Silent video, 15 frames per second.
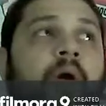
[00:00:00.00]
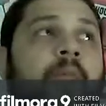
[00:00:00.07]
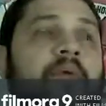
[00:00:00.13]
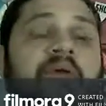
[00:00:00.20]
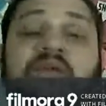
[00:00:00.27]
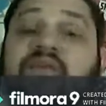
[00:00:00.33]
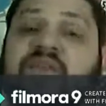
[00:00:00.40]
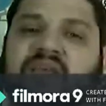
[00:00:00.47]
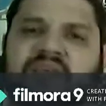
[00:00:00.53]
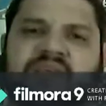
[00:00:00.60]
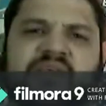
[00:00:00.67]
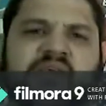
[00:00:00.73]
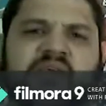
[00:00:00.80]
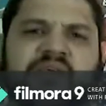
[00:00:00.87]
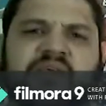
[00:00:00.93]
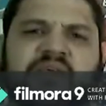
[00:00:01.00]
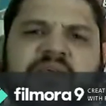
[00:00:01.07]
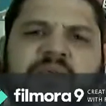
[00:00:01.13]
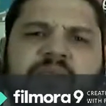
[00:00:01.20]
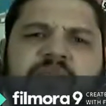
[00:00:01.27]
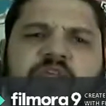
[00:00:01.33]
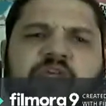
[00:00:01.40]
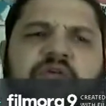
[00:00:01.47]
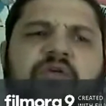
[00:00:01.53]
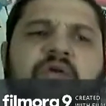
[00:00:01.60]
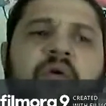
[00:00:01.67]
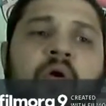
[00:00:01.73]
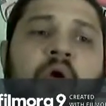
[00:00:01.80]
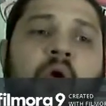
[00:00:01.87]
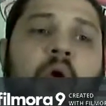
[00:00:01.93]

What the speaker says: because it is kind of lengthy material.